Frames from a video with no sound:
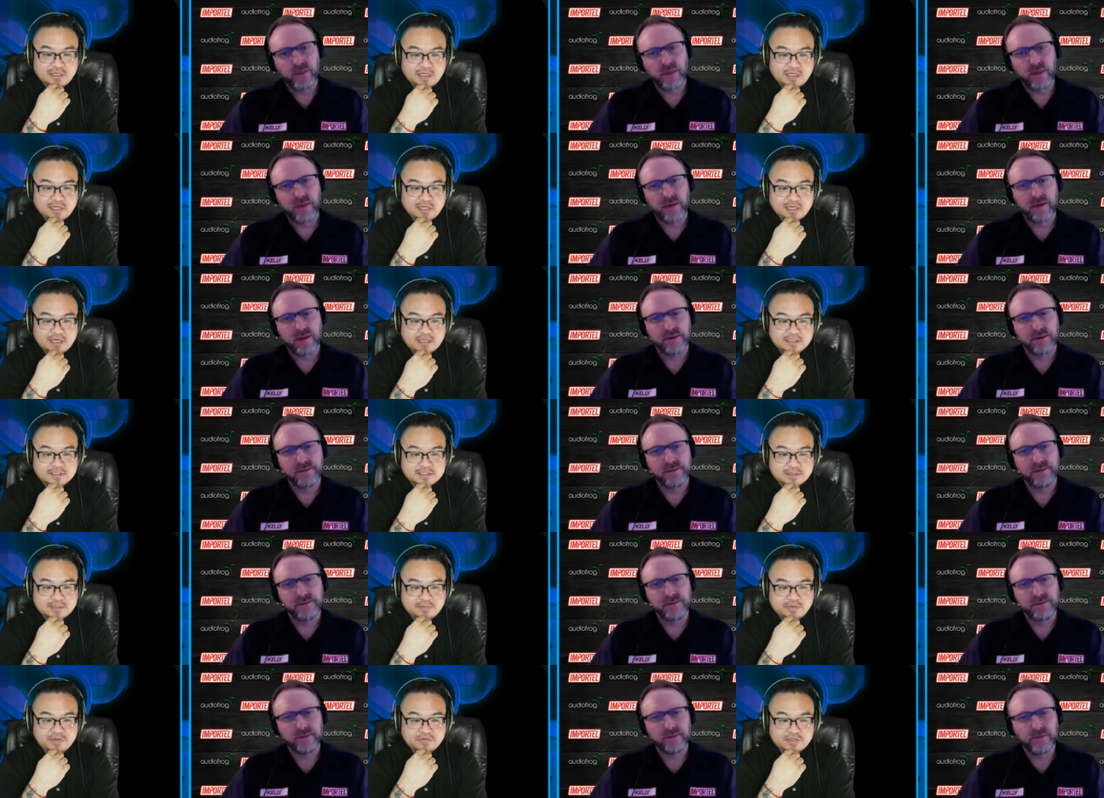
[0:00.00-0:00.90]
Speaker 1: And, and
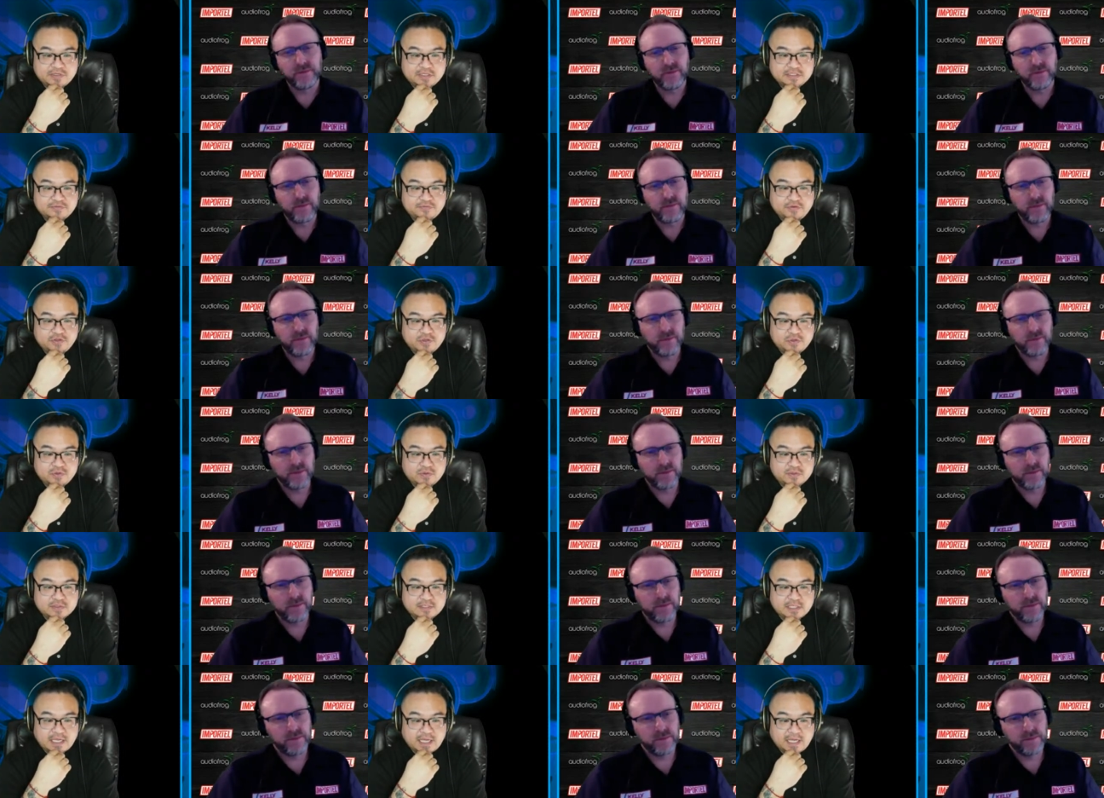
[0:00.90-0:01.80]
some of the, his
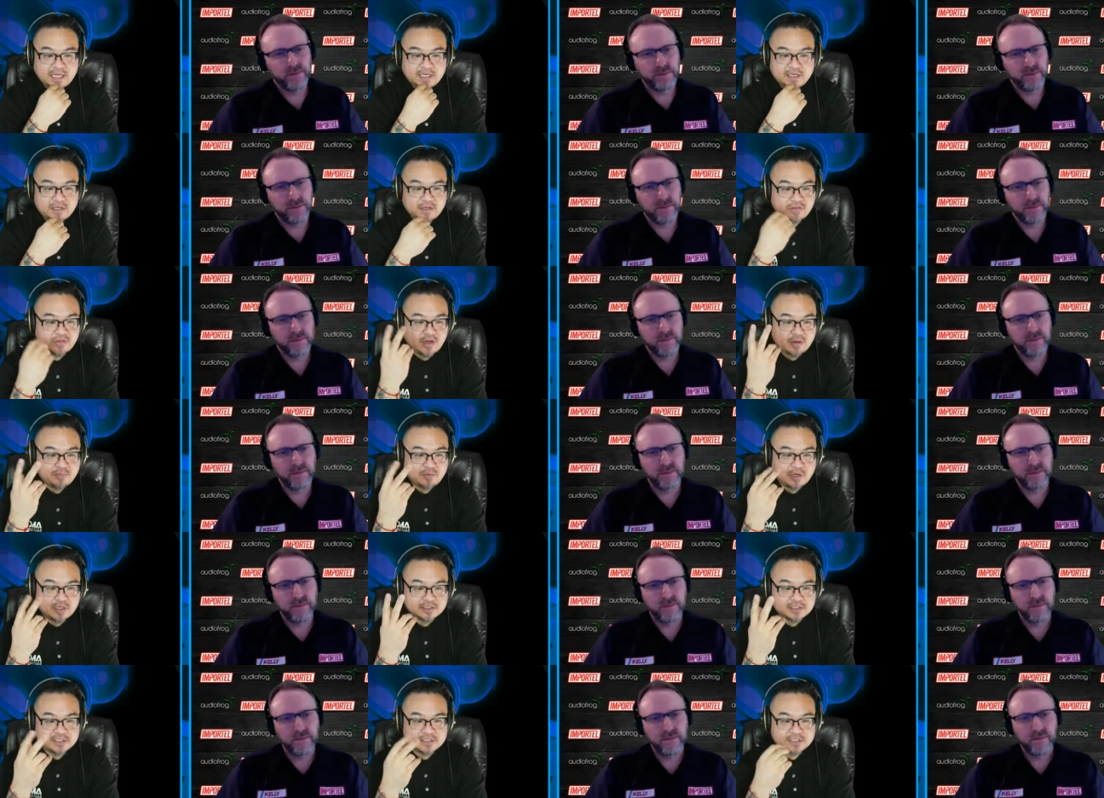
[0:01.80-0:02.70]
views and the thought
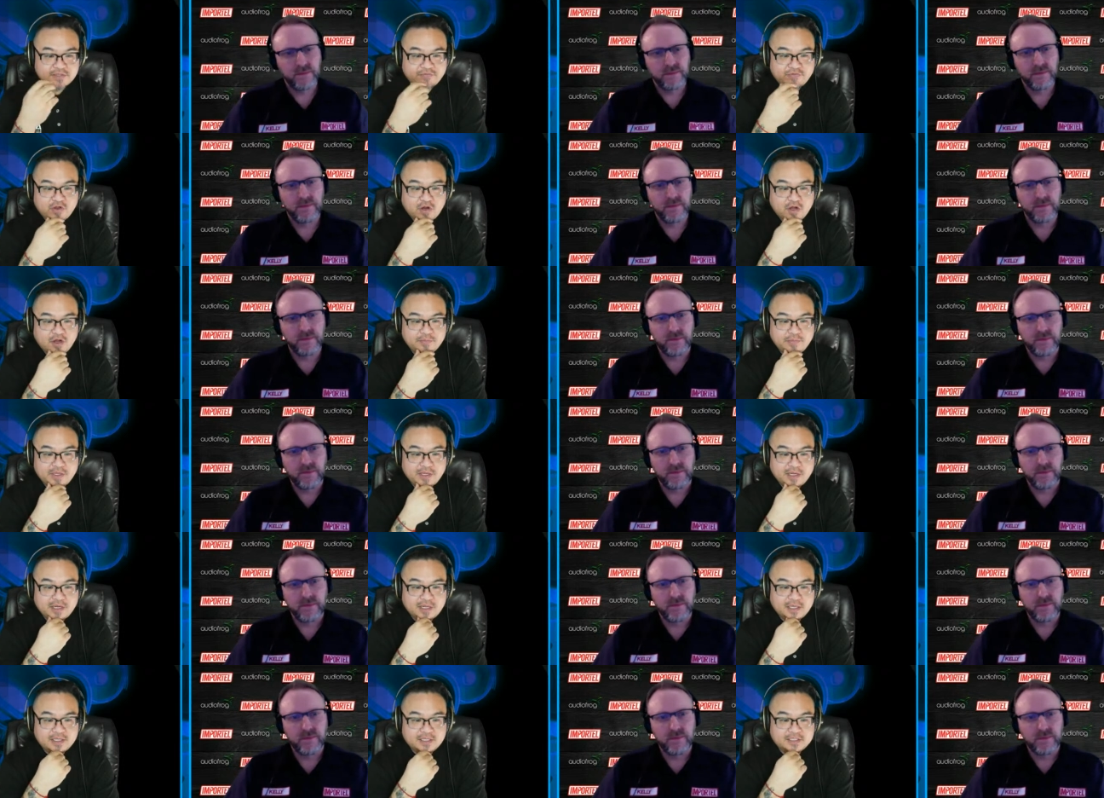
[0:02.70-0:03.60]
processes have gone
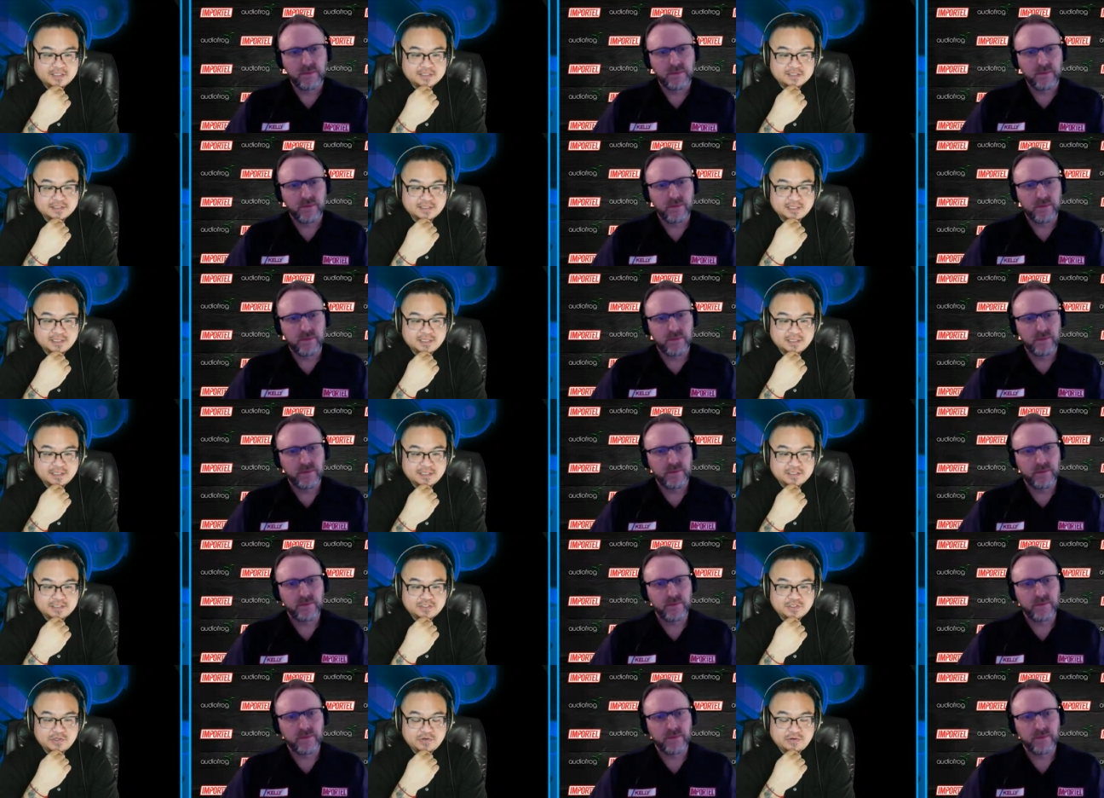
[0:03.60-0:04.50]
behind the design
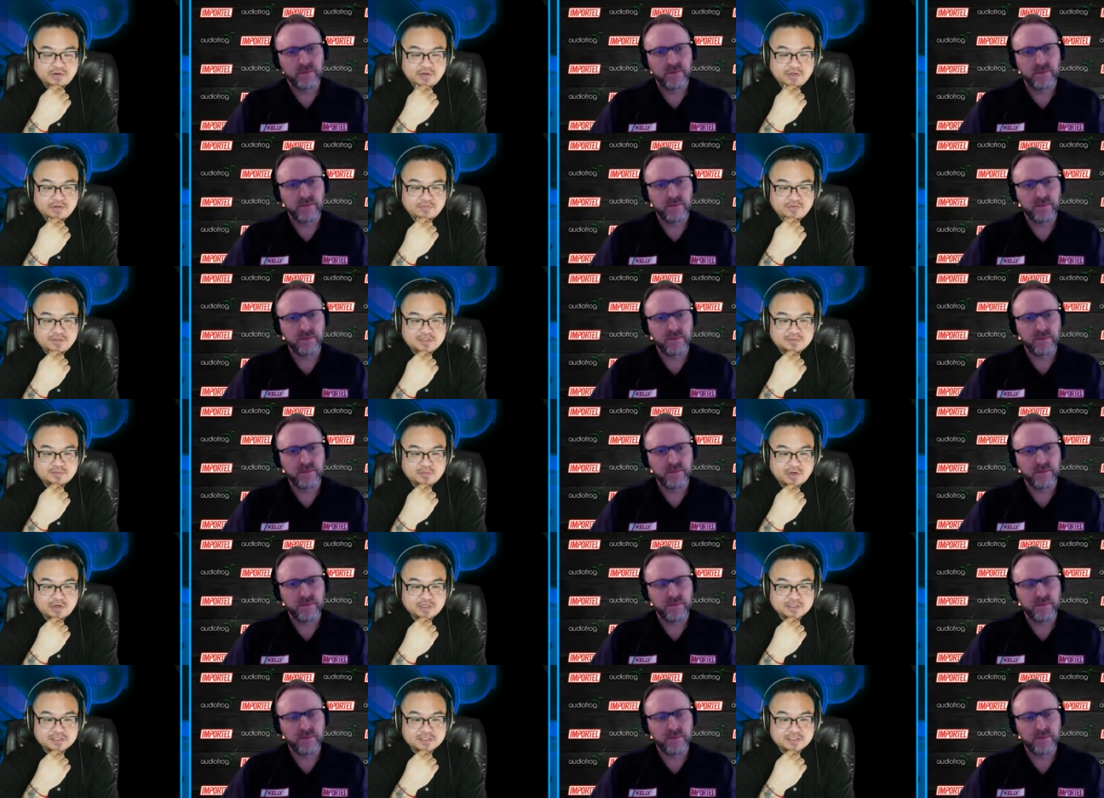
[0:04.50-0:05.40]
and engineering of these
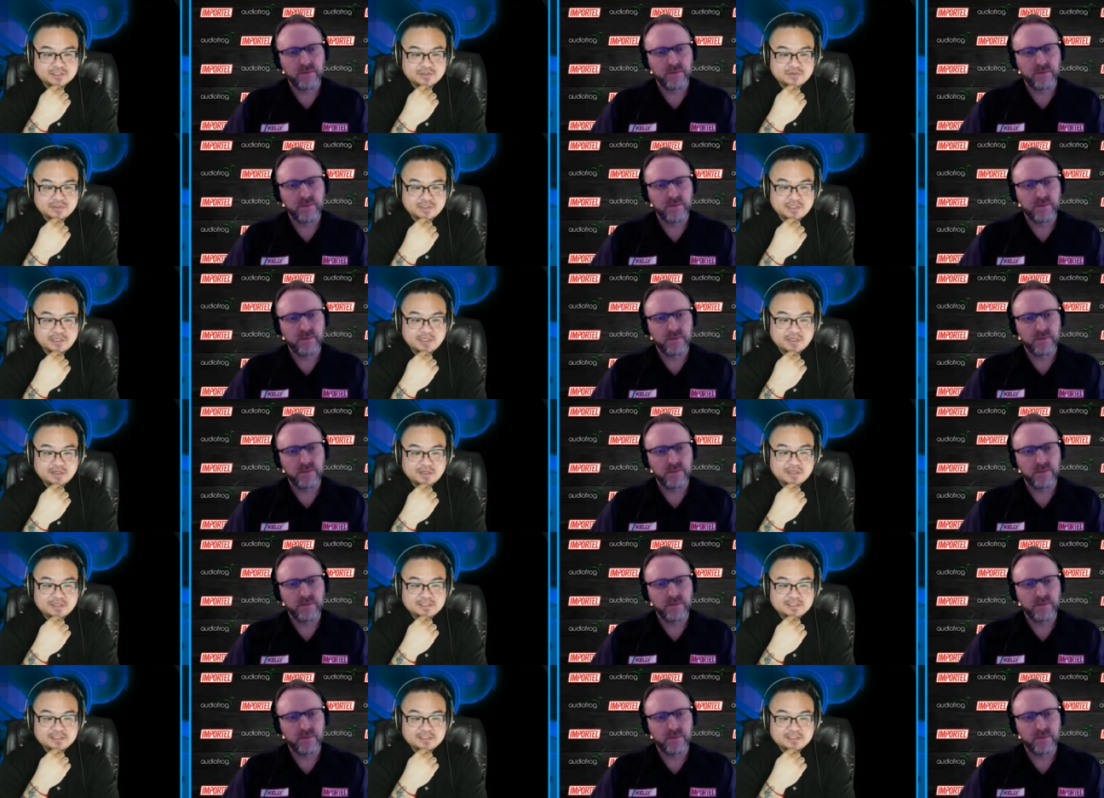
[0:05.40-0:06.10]
products is certainly